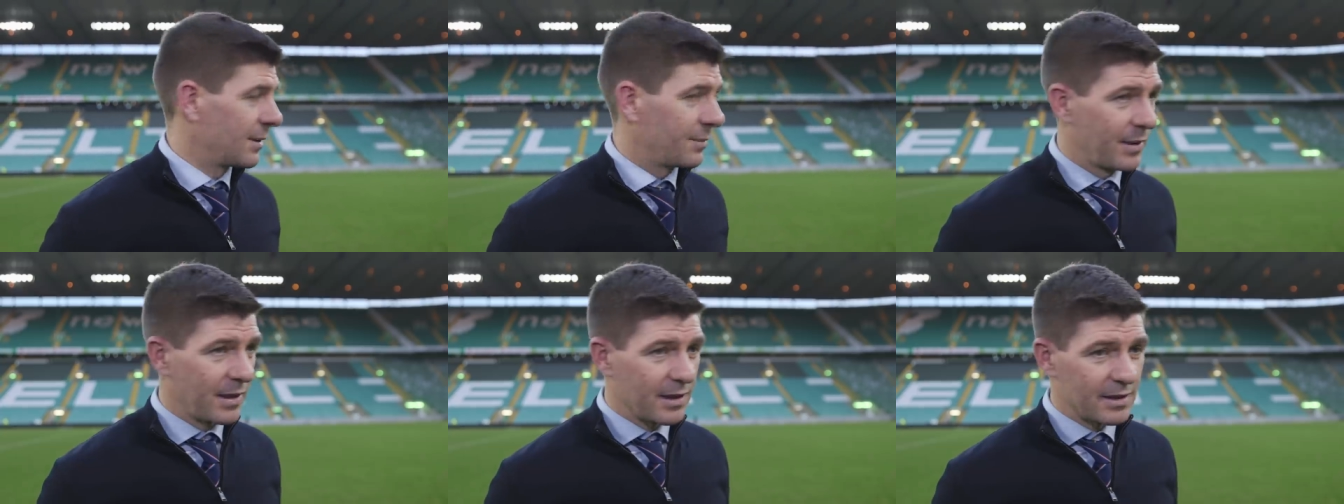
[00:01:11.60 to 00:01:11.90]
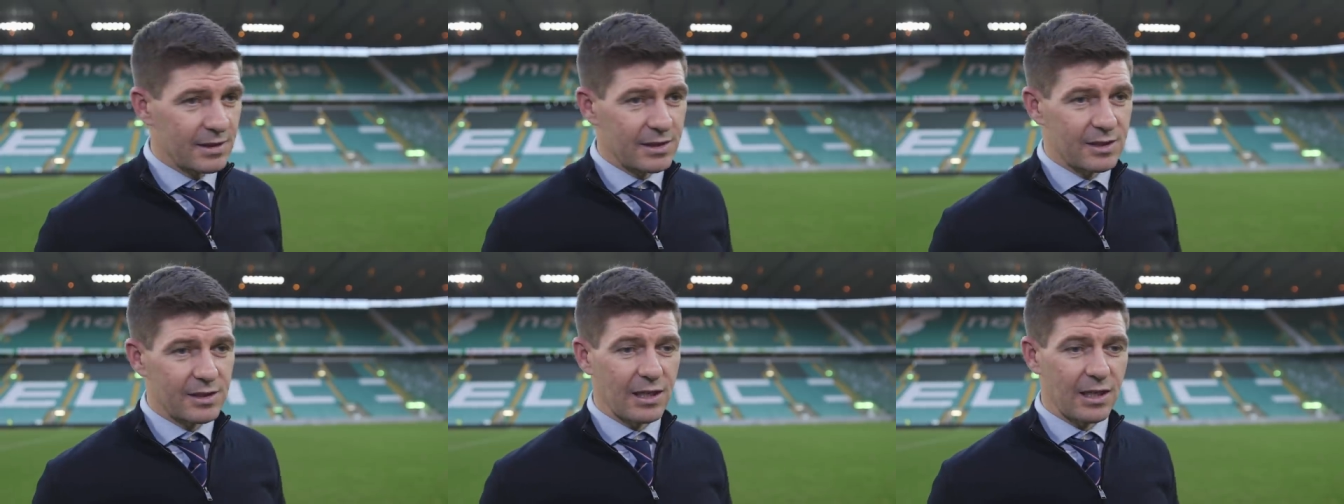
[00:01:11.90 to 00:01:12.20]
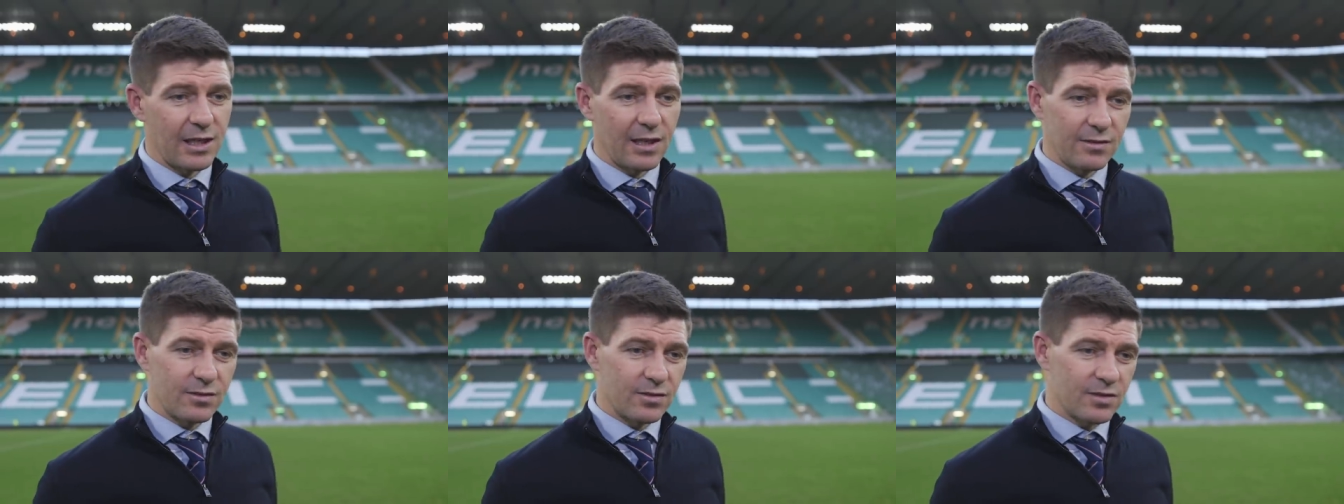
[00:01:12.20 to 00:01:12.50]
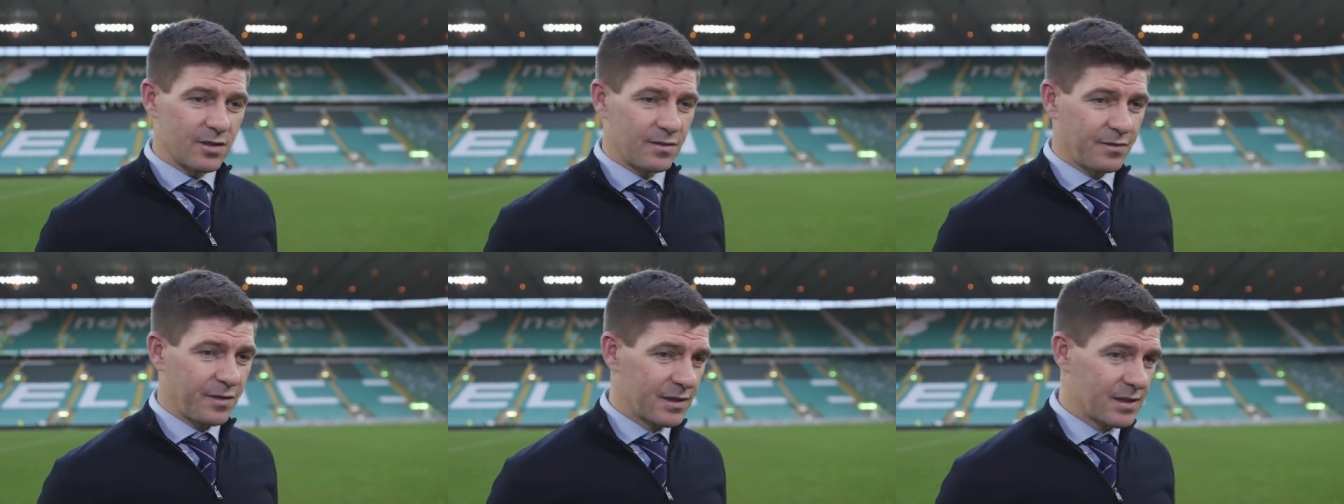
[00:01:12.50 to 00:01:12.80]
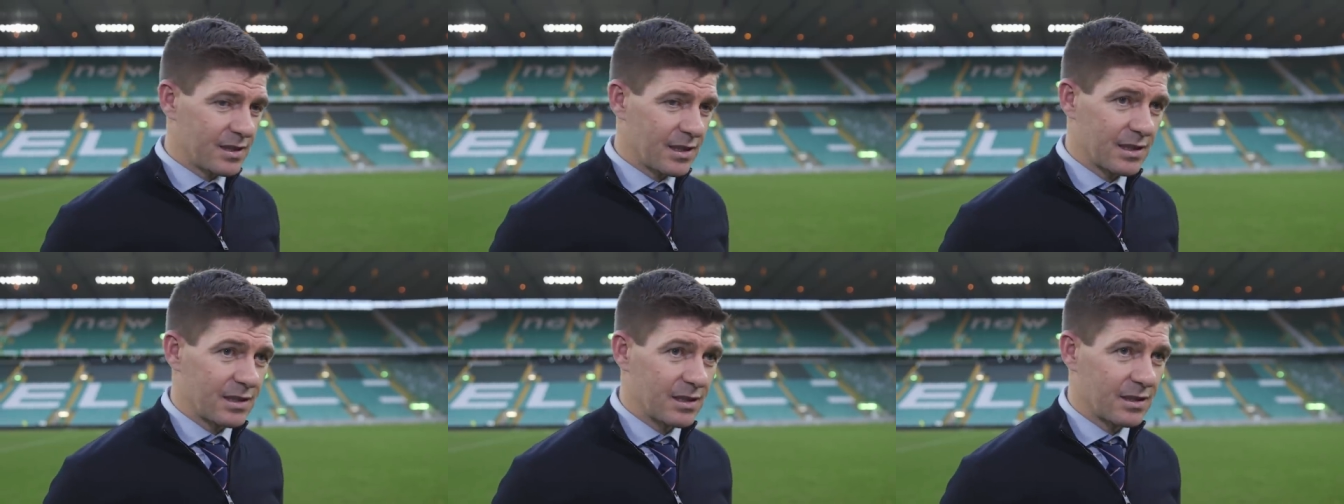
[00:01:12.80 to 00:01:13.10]
penalty saves,
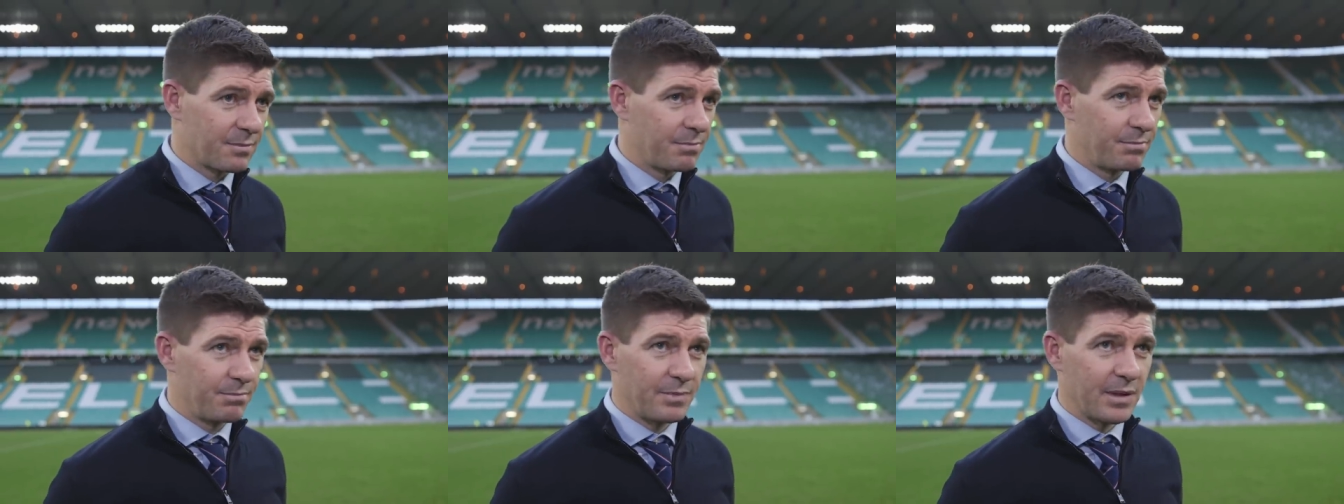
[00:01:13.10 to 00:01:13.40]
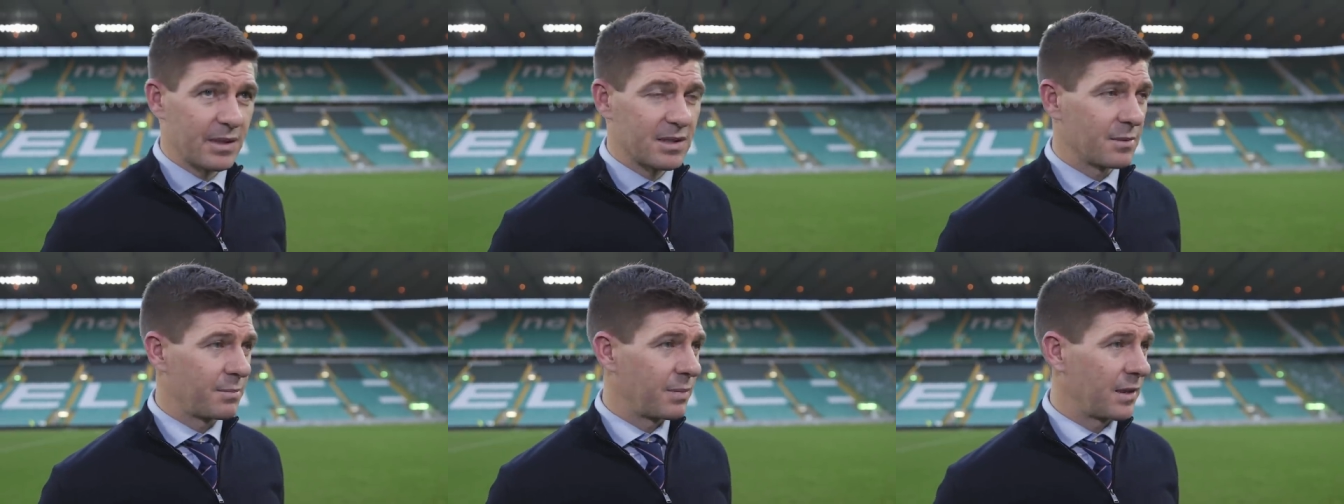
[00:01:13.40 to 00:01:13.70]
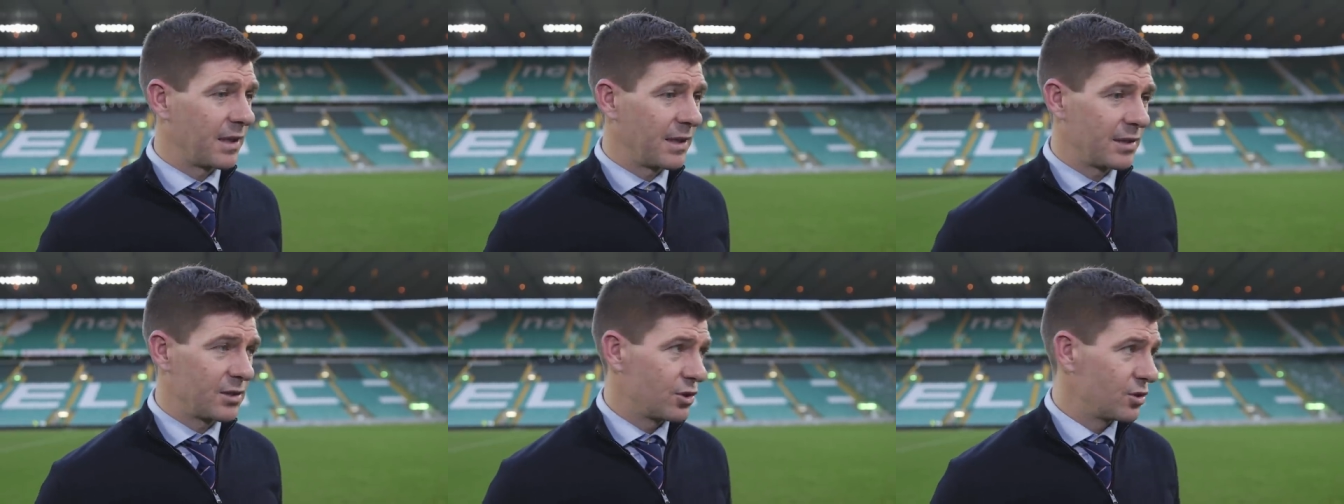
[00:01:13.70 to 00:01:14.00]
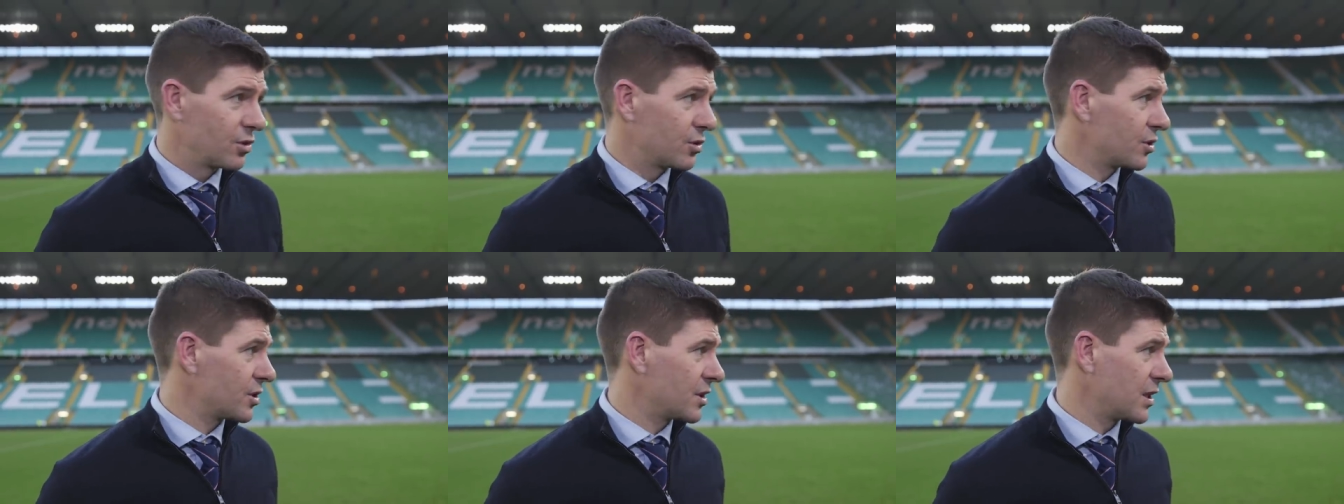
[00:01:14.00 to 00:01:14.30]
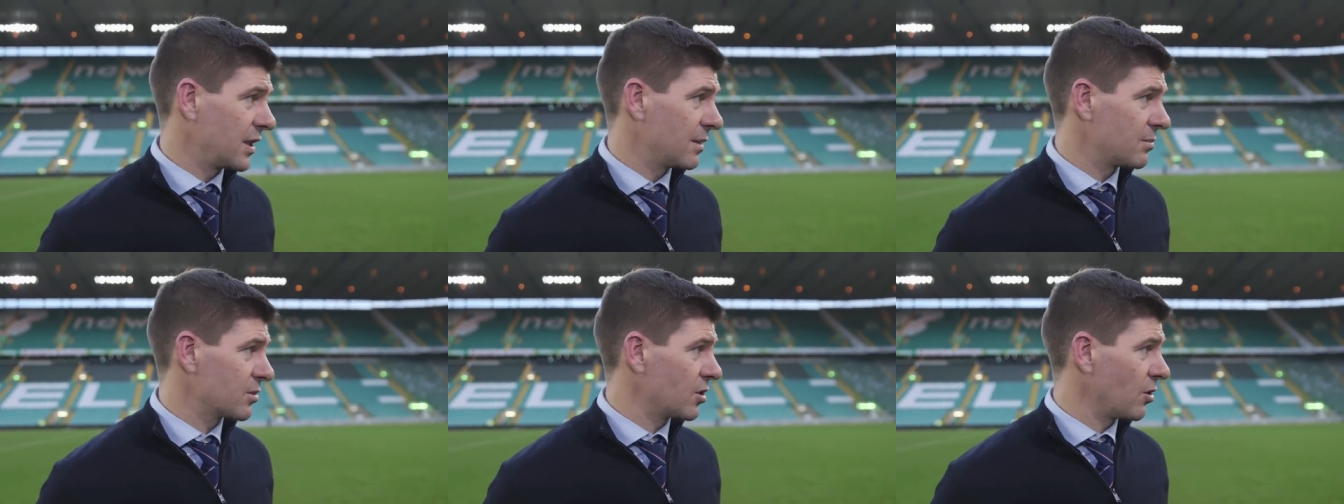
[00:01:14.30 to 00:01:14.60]
fantastic bits of play, two good
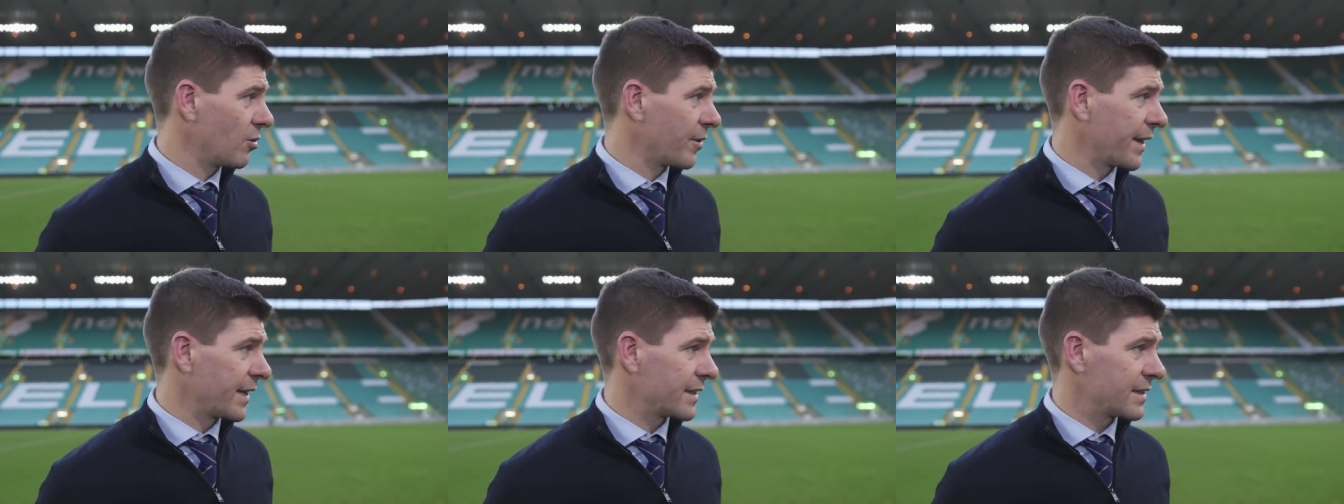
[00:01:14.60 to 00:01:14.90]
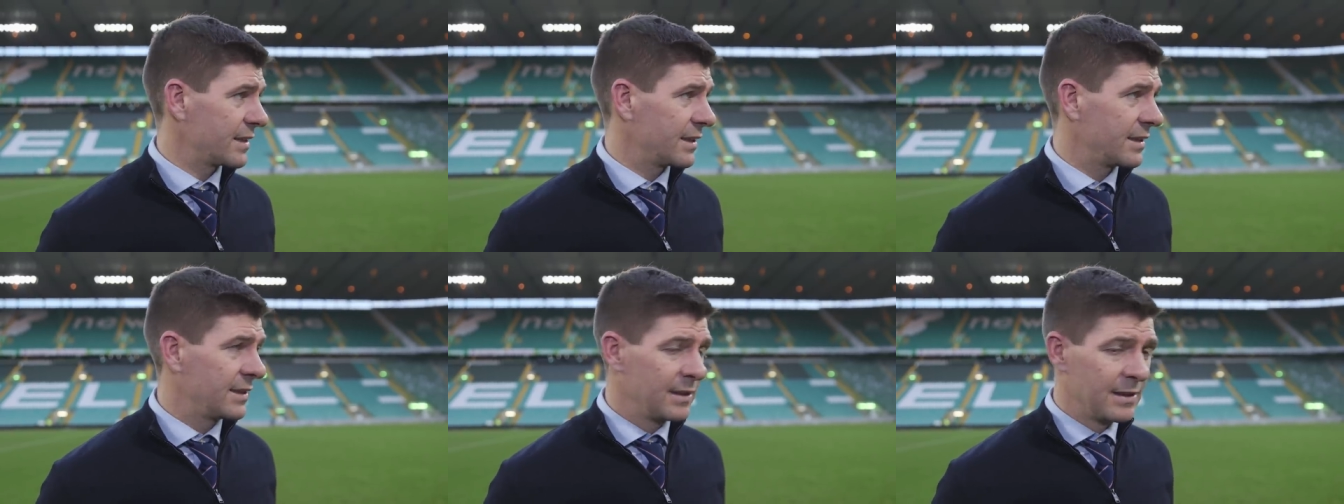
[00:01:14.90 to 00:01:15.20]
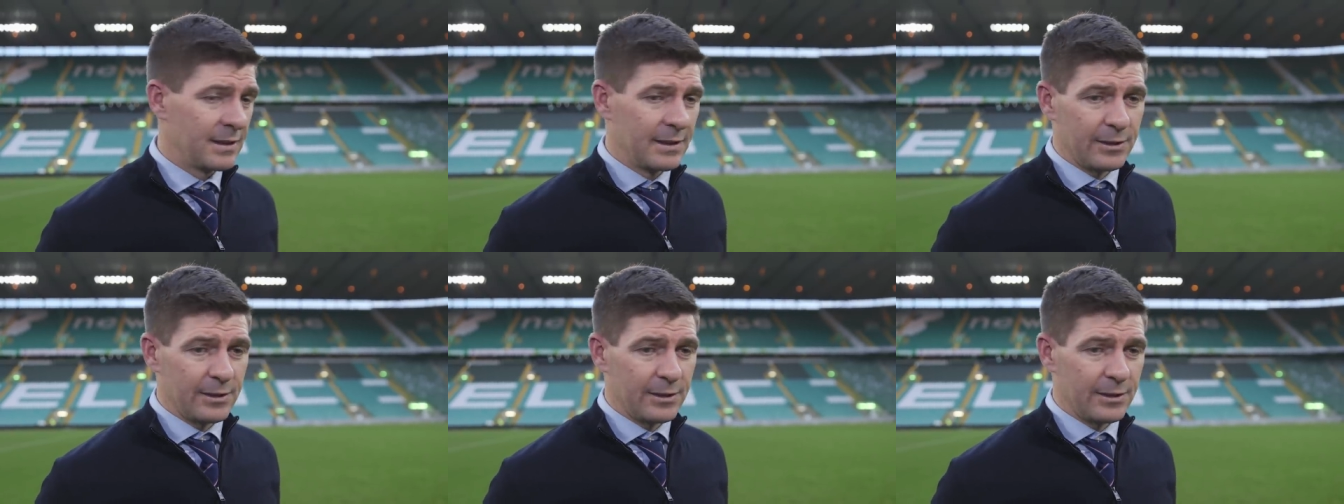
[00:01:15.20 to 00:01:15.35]
teams going at it.